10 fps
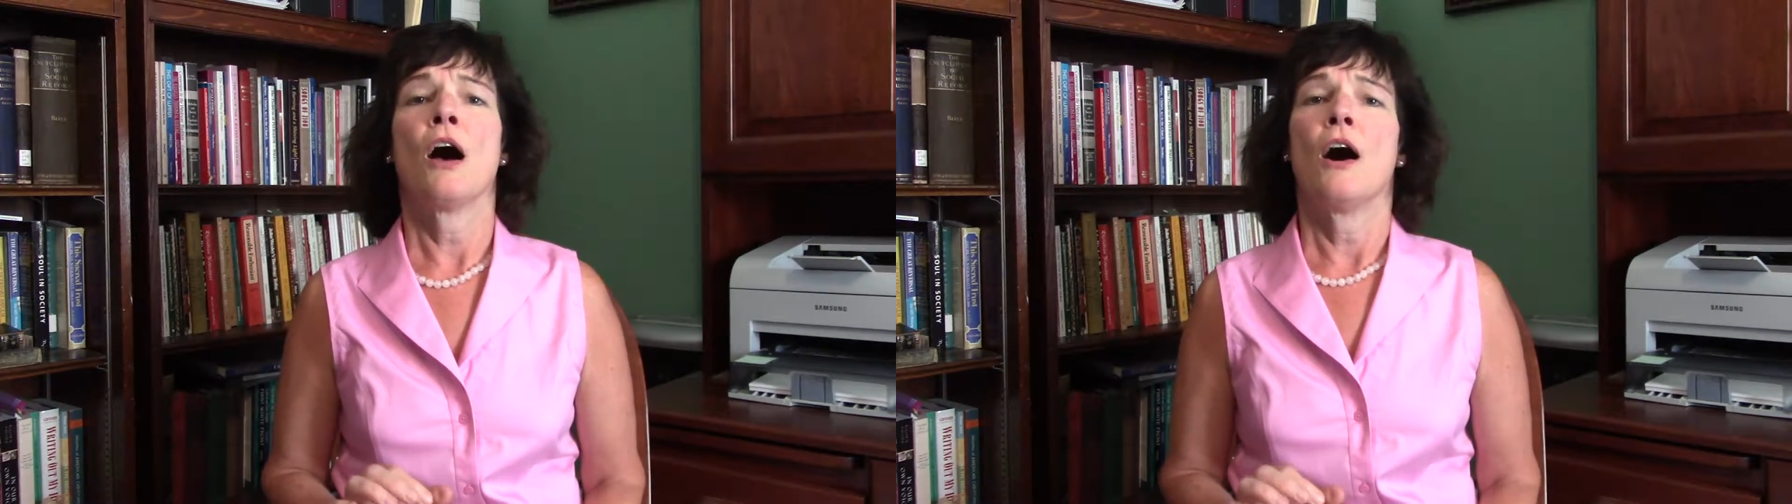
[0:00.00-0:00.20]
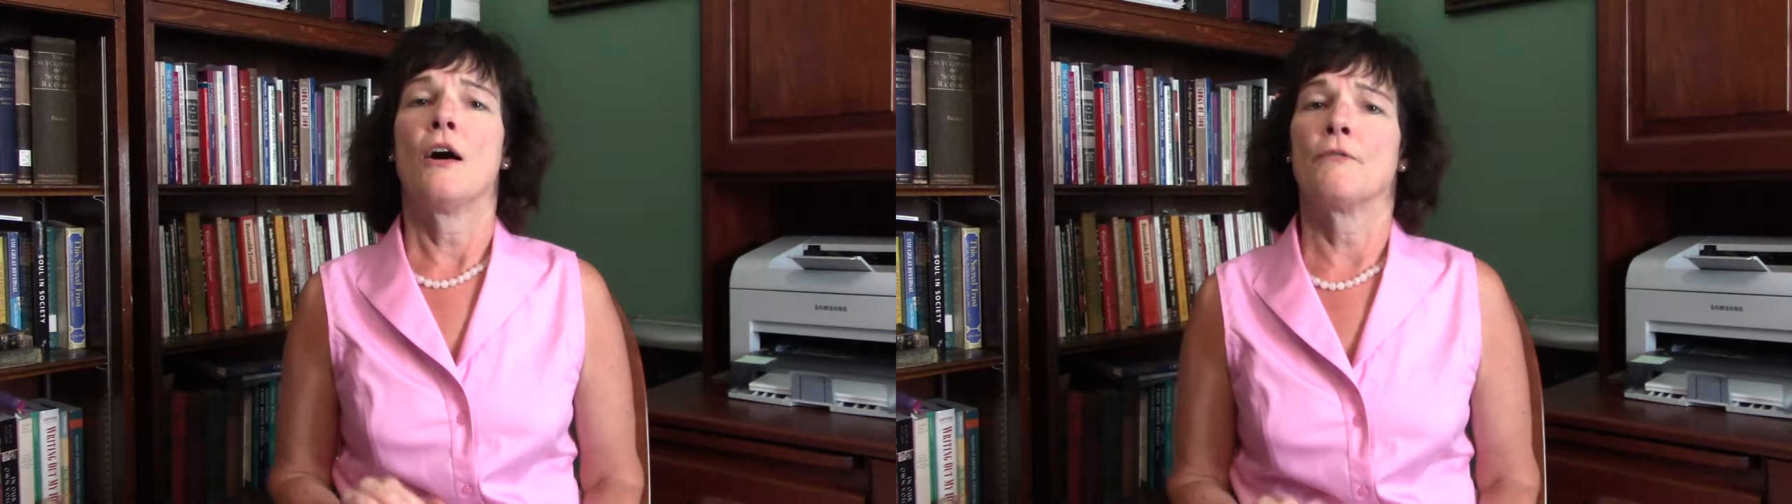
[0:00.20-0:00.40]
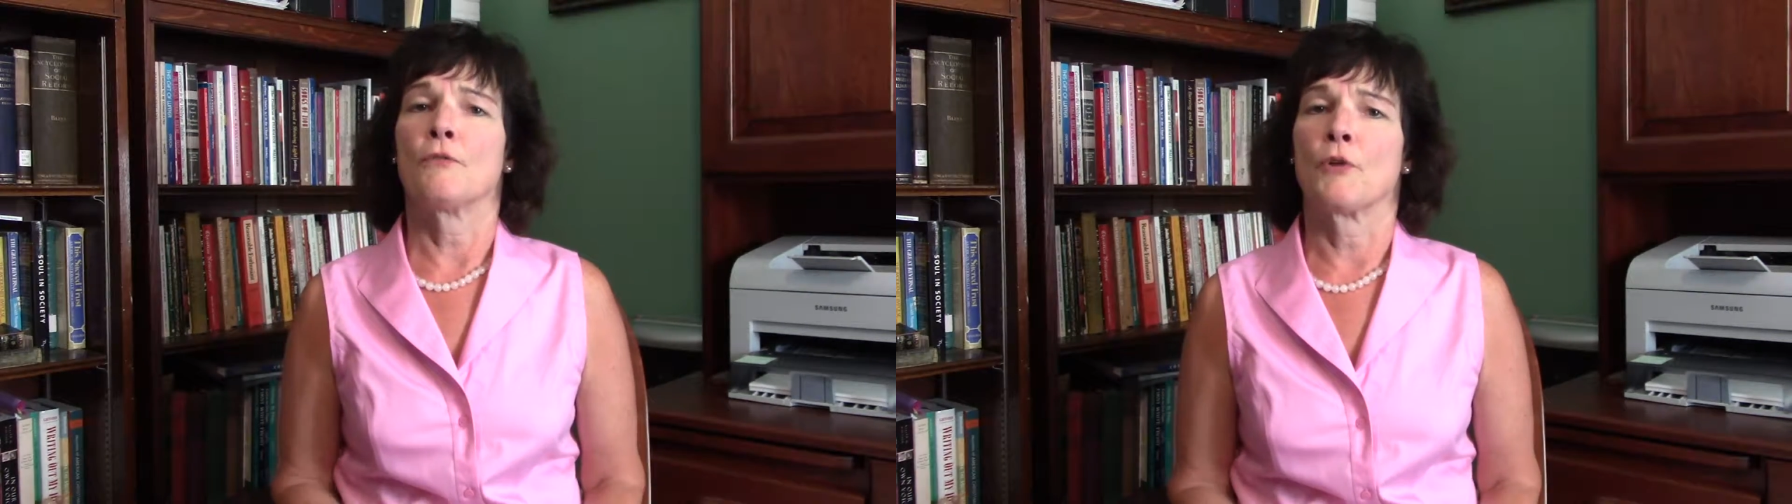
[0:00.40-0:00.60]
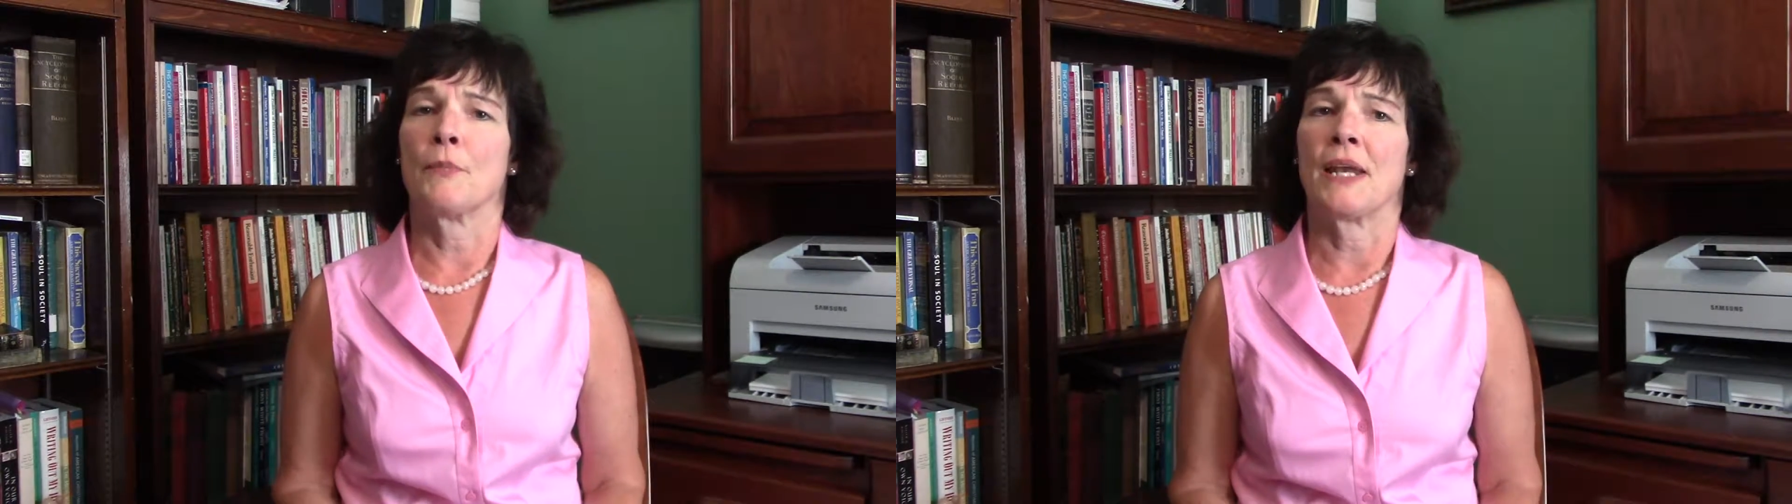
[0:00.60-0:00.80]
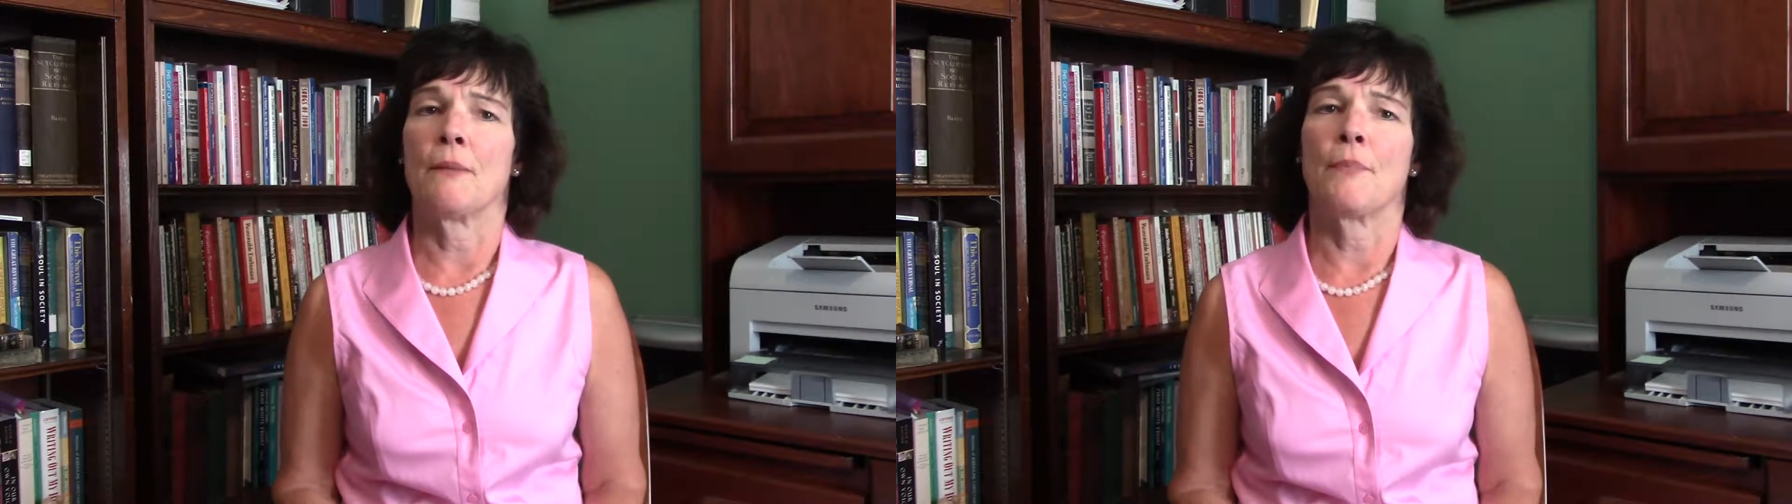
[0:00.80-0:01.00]
of the
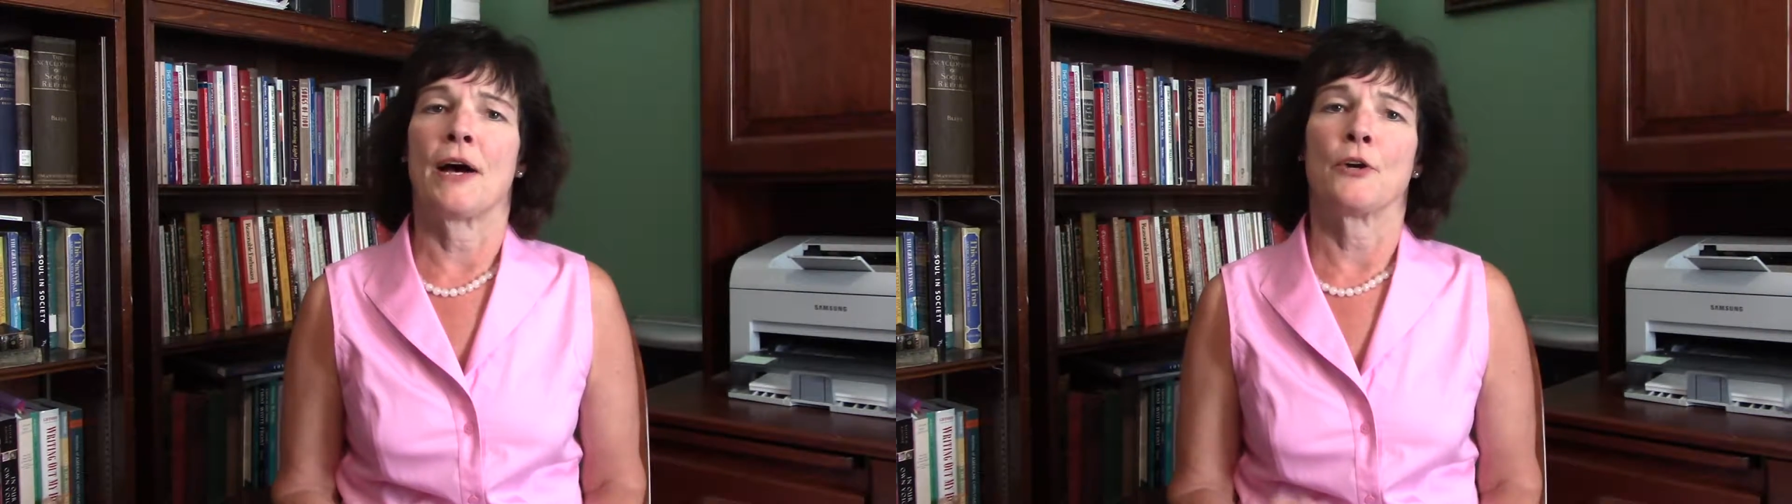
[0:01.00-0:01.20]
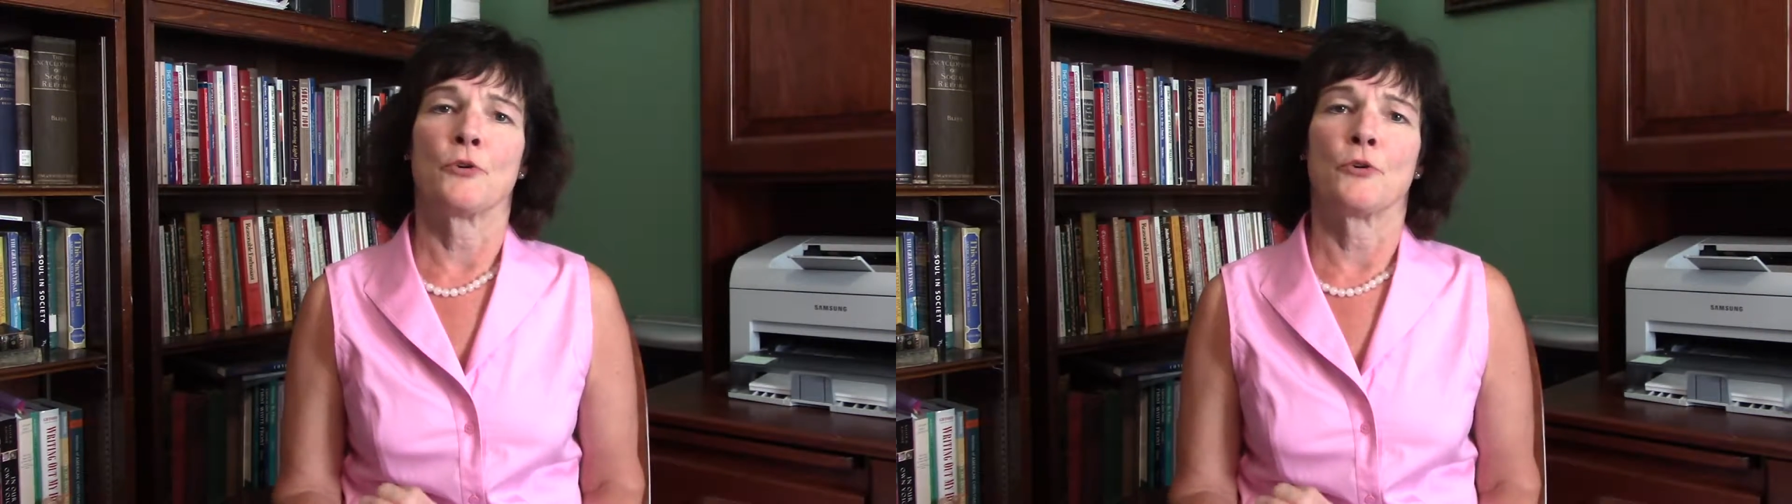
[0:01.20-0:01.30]
Roman Empire